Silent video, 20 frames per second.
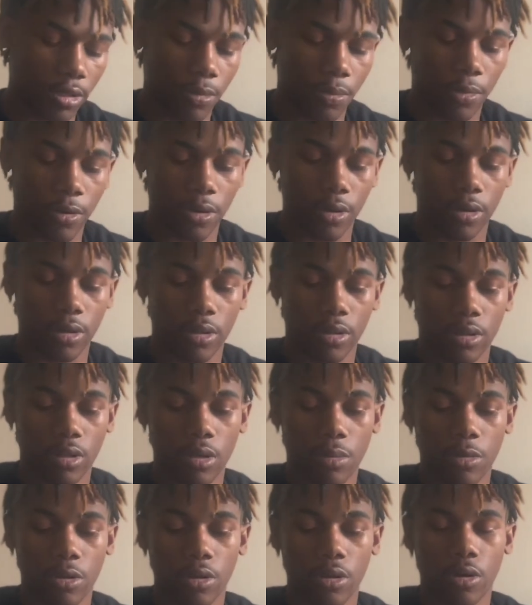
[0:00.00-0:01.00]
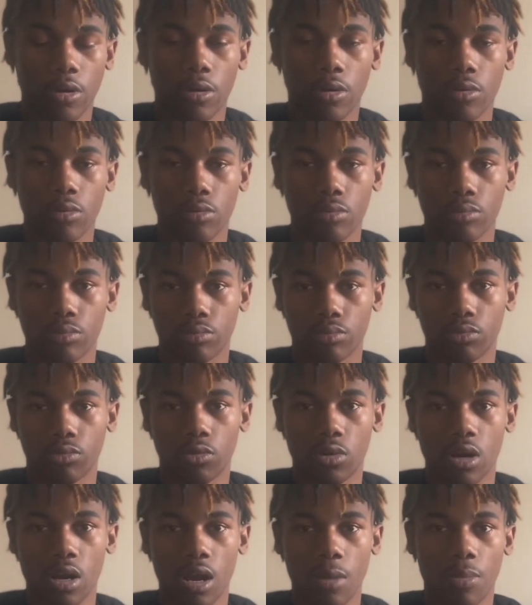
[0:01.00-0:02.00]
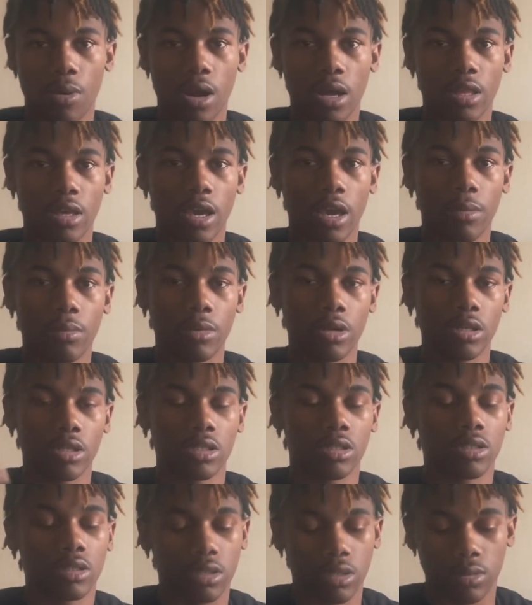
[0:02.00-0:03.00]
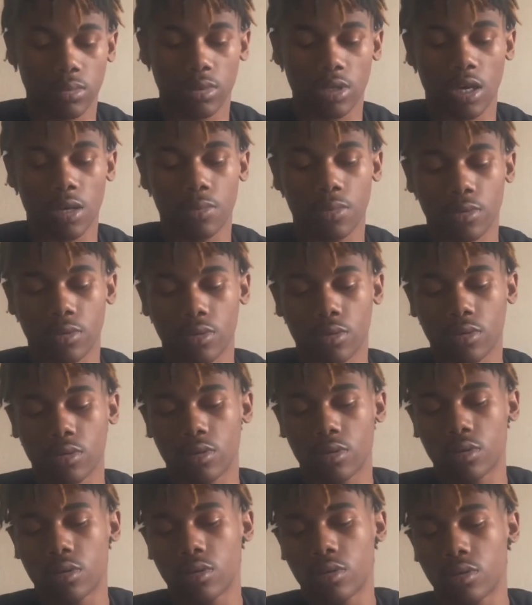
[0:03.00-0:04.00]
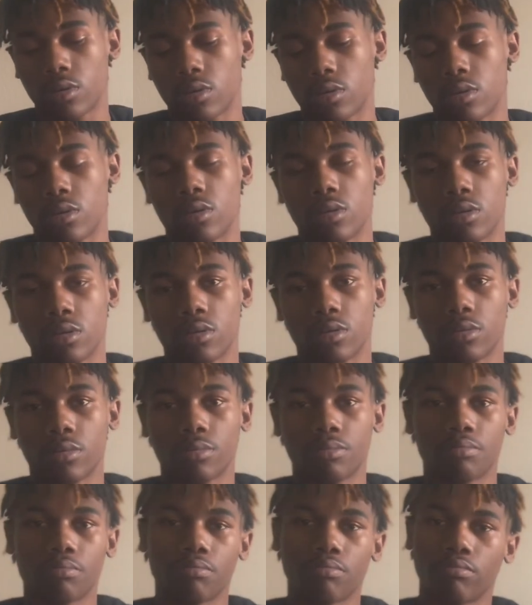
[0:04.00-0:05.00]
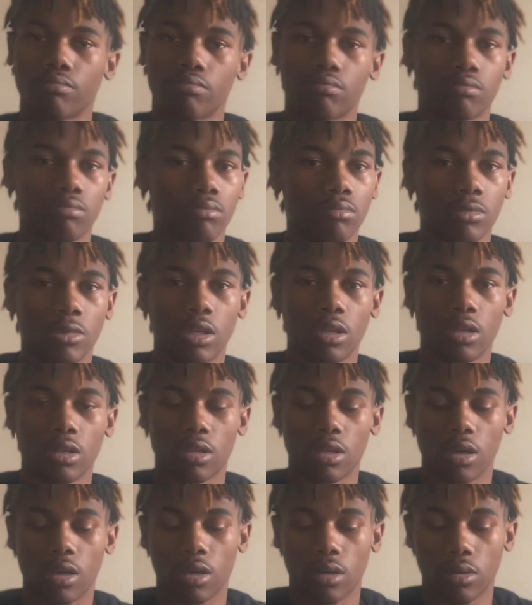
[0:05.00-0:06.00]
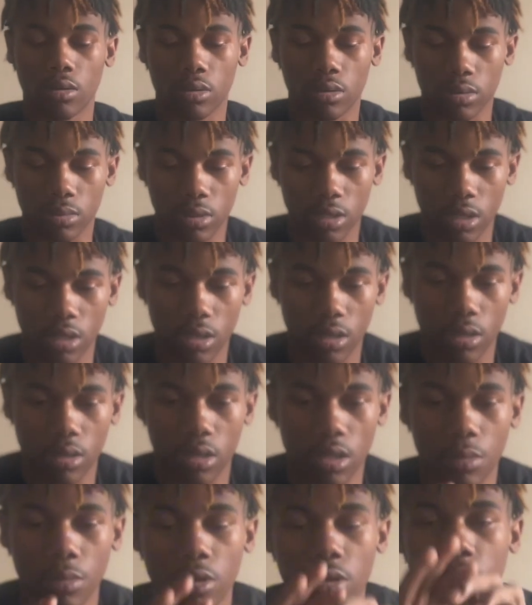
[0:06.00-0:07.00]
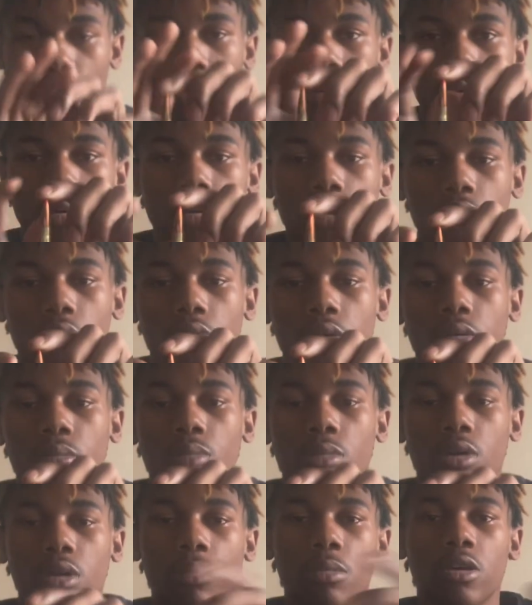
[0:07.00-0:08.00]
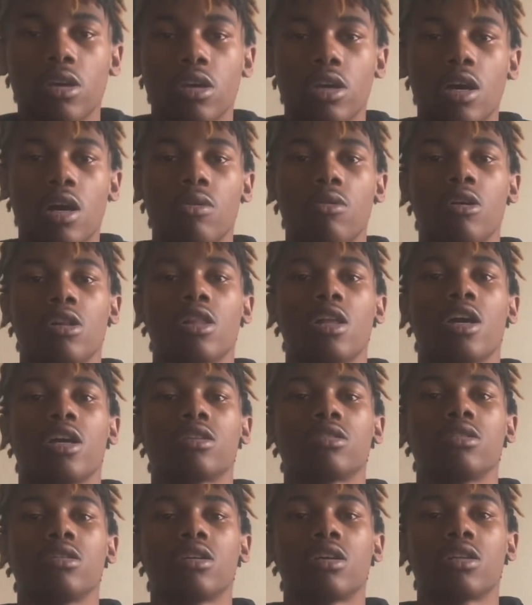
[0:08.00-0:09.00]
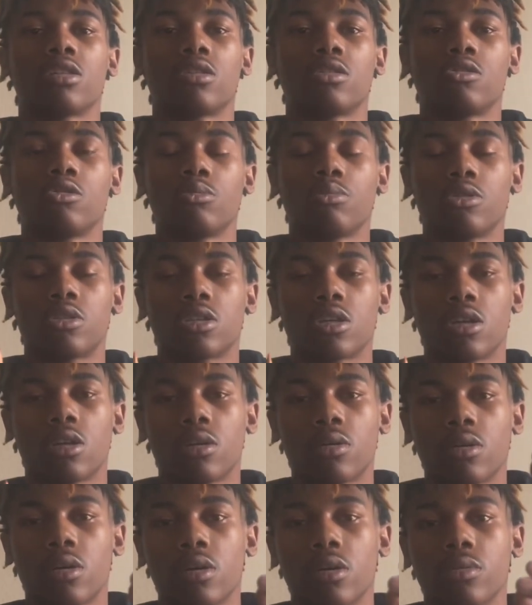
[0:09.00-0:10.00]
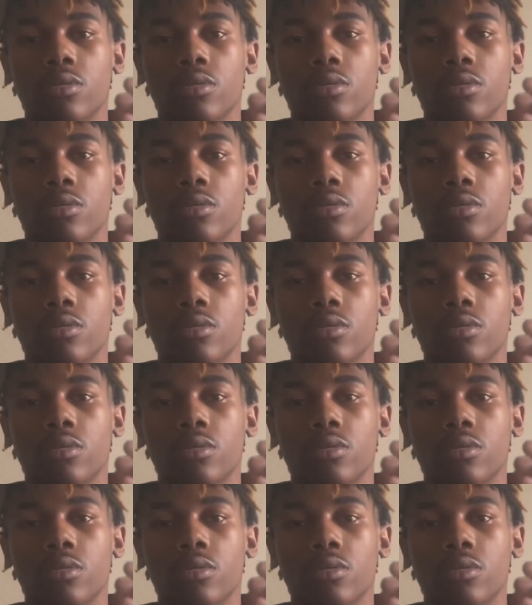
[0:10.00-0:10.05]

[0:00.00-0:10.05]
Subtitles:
up at. Let me know where I probably ain't mentioned some type of anything. You know what I'm saying? Let me know. But I'm gonna give y'all one last look at the Supersonic round